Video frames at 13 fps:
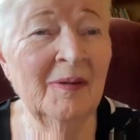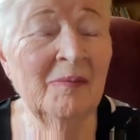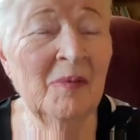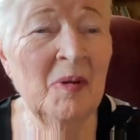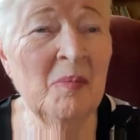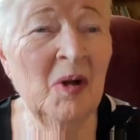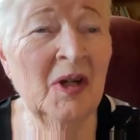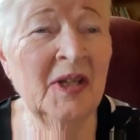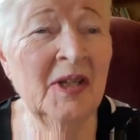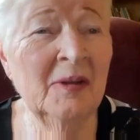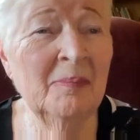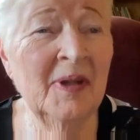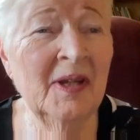
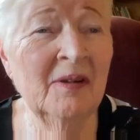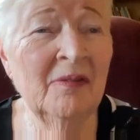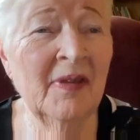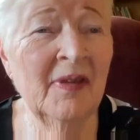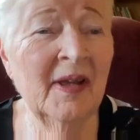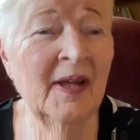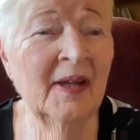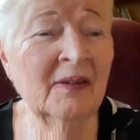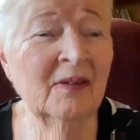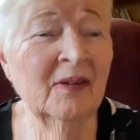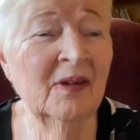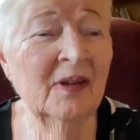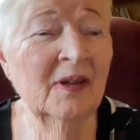Reminded me of that.
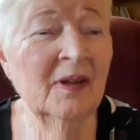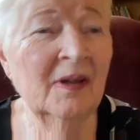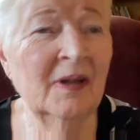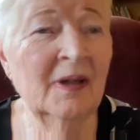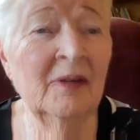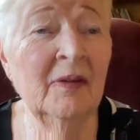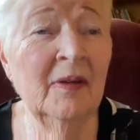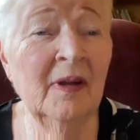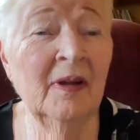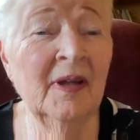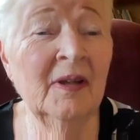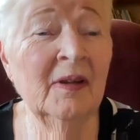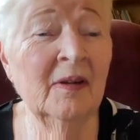
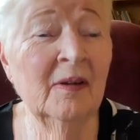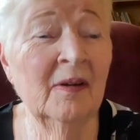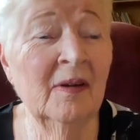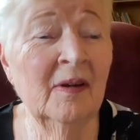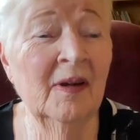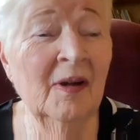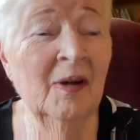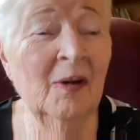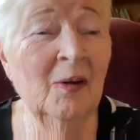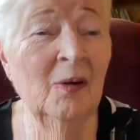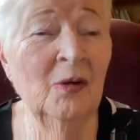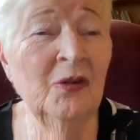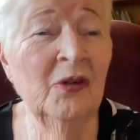I
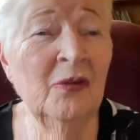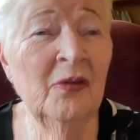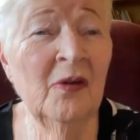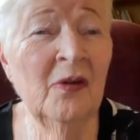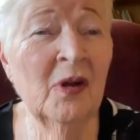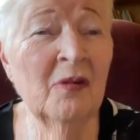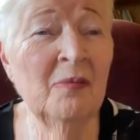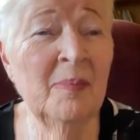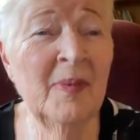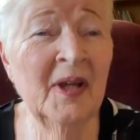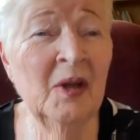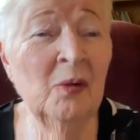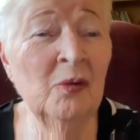also thought of
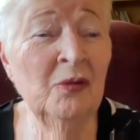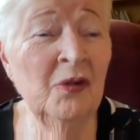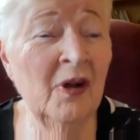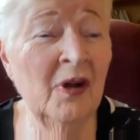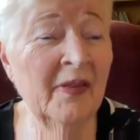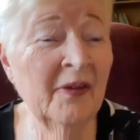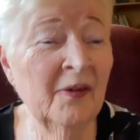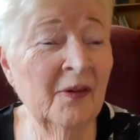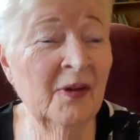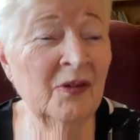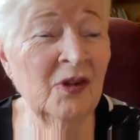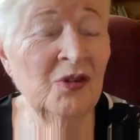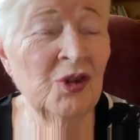my own father
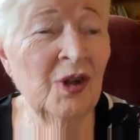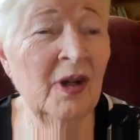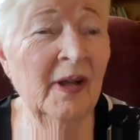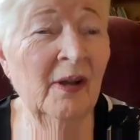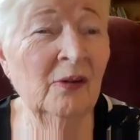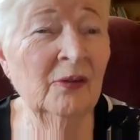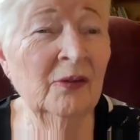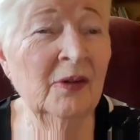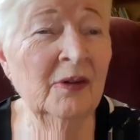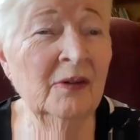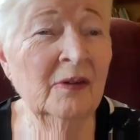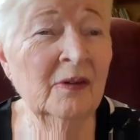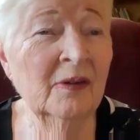as a child
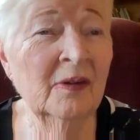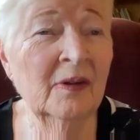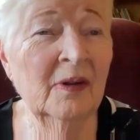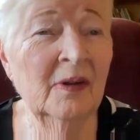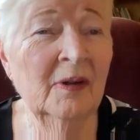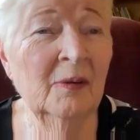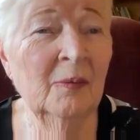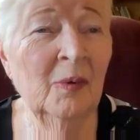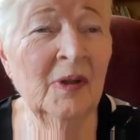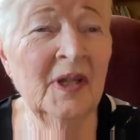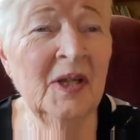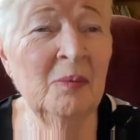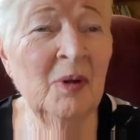and
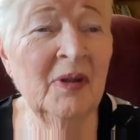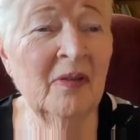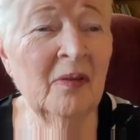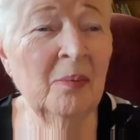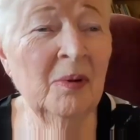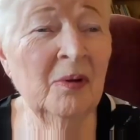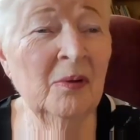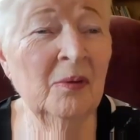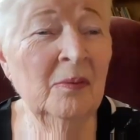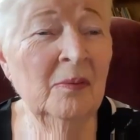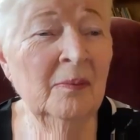what he went through.